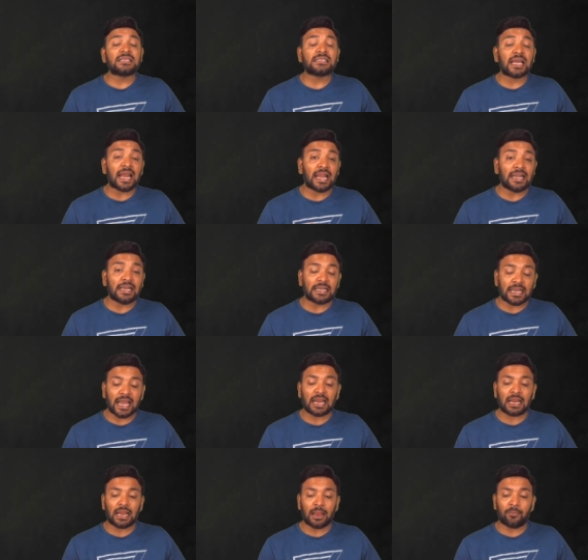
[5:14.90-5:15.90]
the
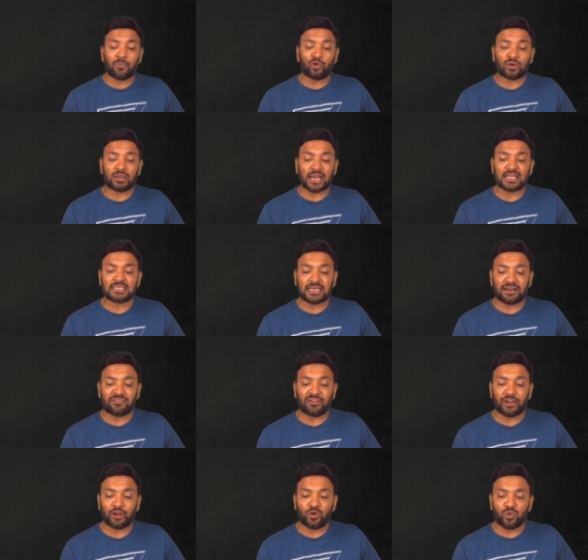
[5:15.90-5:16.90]
entire amount as
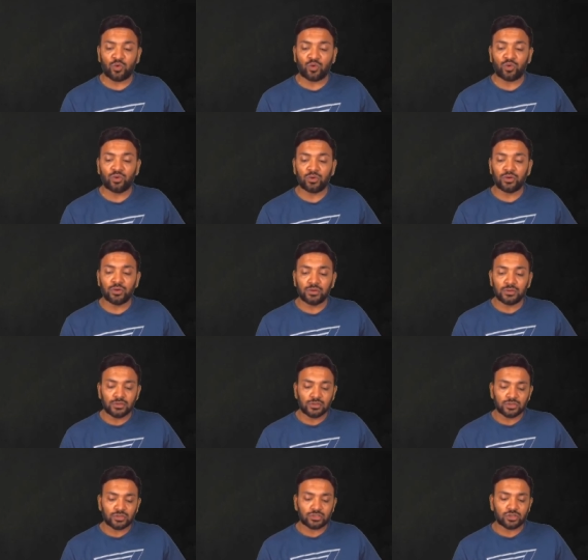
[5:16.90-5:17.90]
revenue?
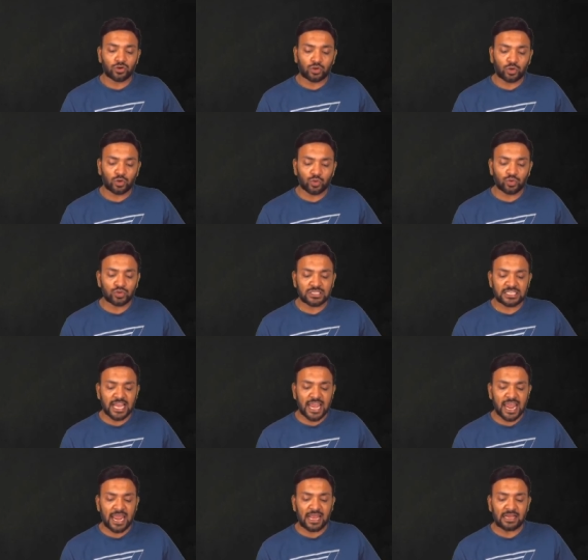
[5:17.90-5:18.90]
So to
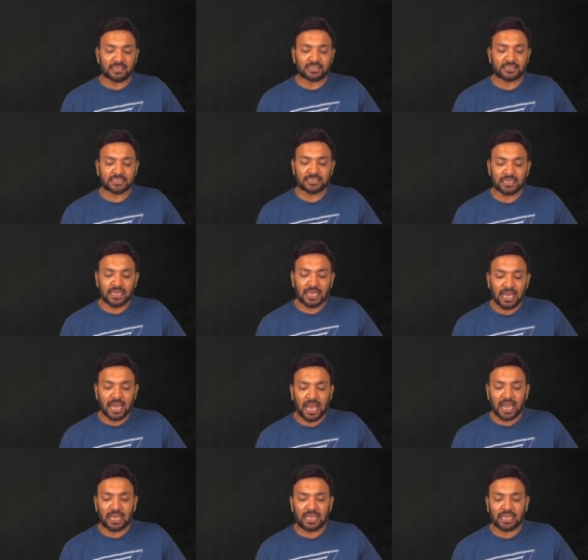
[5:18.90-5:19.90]
sales.
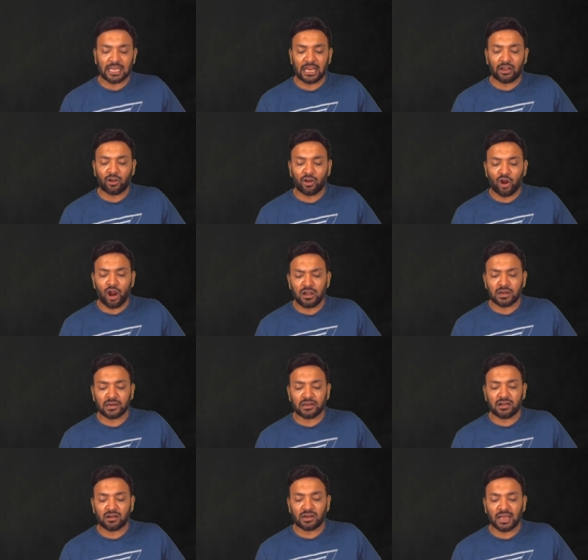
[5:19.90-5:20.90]
I cannot
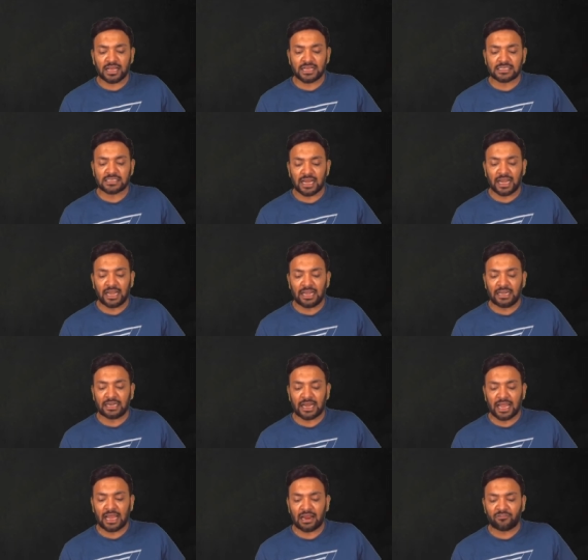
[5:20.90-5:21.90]
recognize the
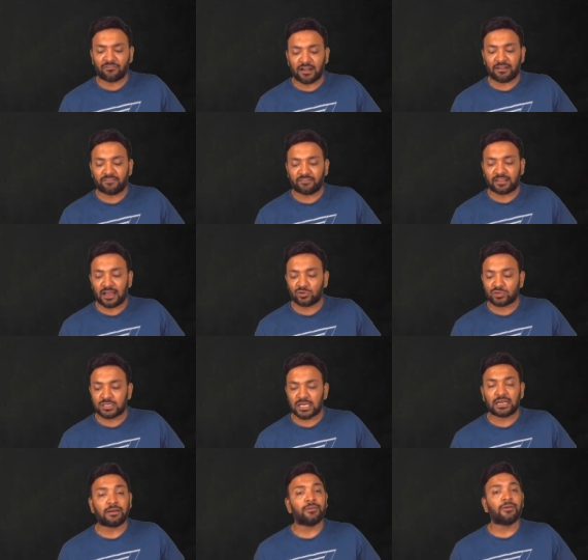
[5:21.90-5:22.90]
entire
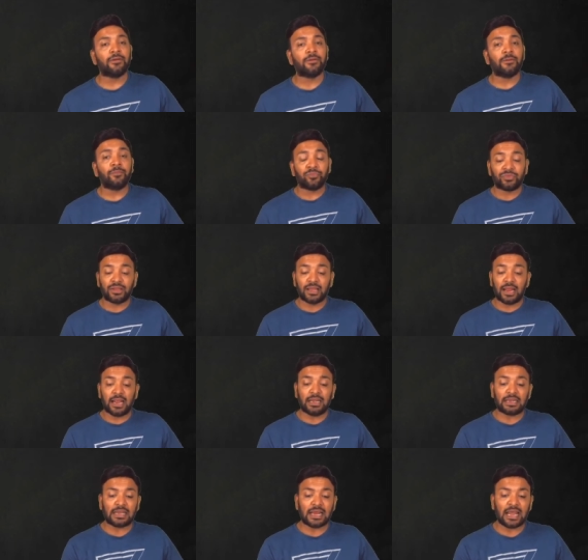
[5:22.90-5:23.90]
5000. The
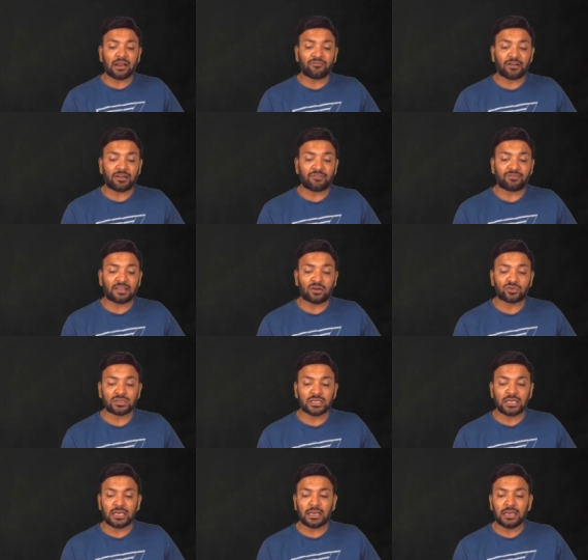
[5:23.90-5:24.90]
entire
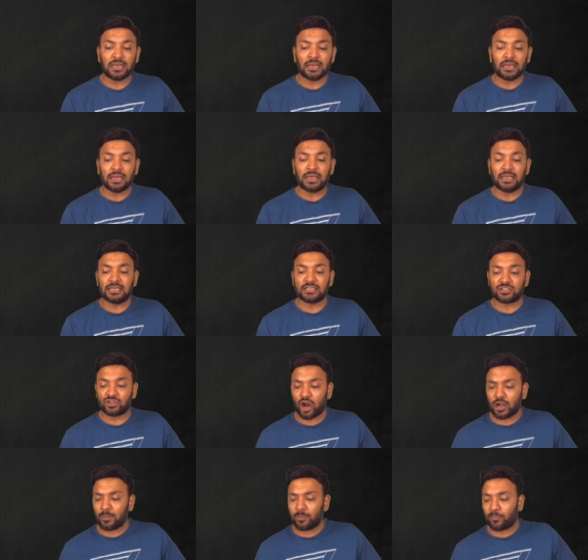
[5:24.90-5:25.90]
5000 is
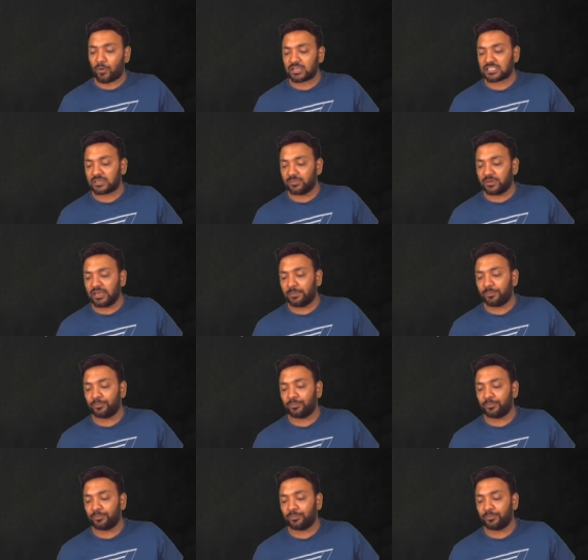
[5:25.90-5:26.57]
not possible